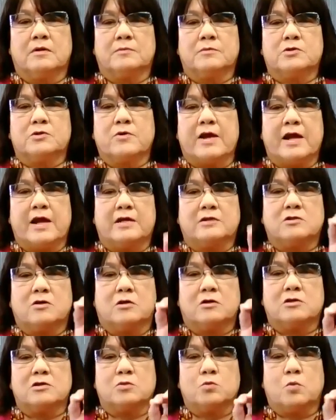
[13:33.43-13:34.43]
strands
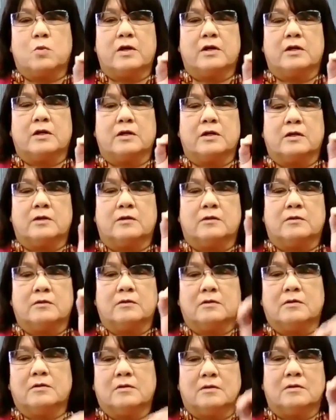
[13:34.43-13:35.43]
on just one little
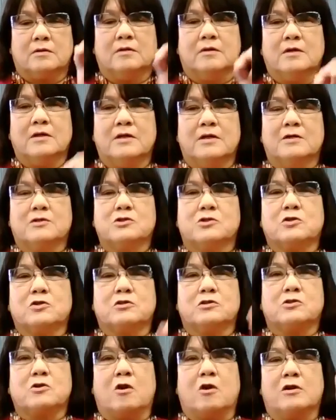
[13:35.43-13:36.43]

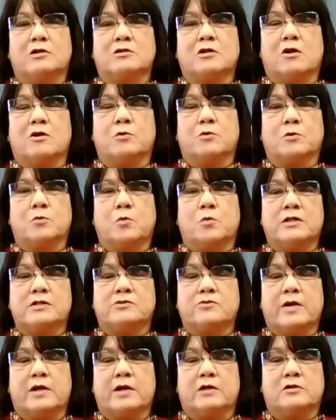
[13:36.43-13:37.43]
started with one
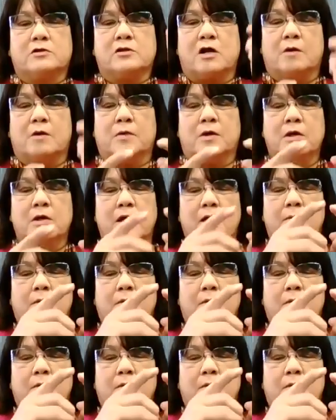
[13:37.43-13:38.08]
strand on the top.